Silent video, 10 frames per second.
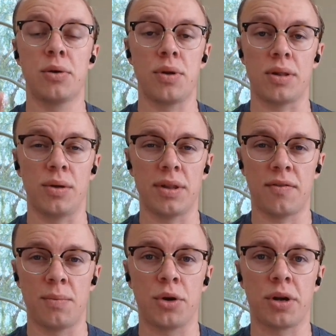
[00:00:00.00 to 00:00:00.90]
results
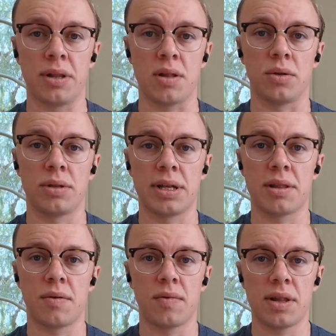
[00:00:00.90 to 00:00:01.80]
from your consulting
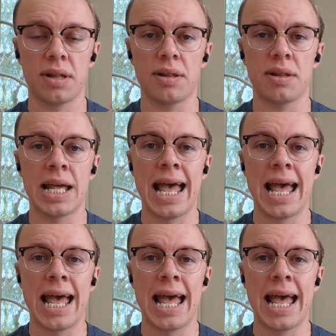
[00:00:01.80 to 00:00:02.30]
services